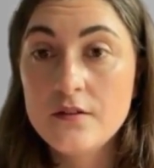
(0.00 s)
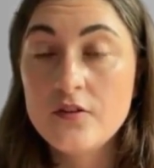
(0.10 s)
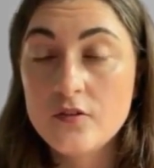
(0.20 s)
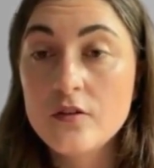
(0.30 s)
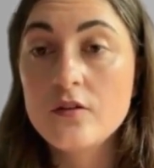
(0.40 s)

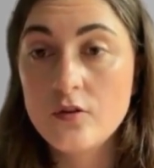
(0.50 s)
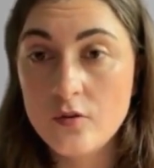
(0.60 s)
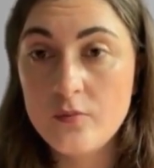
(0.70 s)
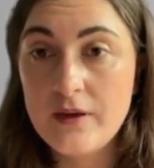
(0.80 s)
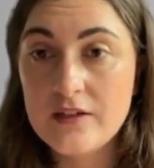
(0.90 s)
This
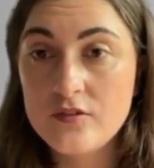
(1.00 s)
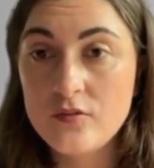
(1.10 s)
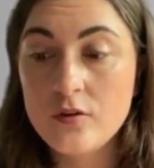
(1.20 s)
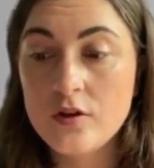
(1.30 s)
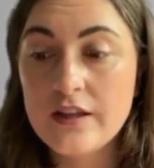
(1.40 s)
goes back
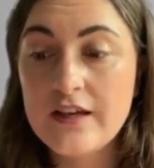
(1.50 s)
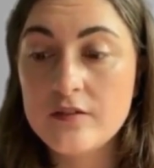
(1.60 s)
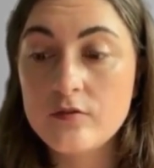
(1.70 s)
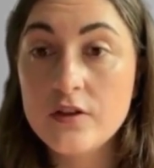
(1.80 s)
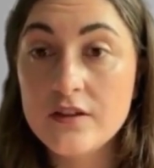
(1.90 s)
to our lack
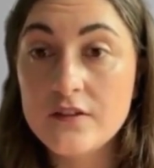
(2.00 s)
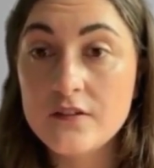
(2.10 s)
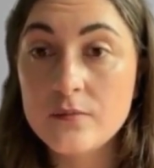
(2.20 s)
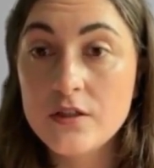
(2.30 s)
of realism,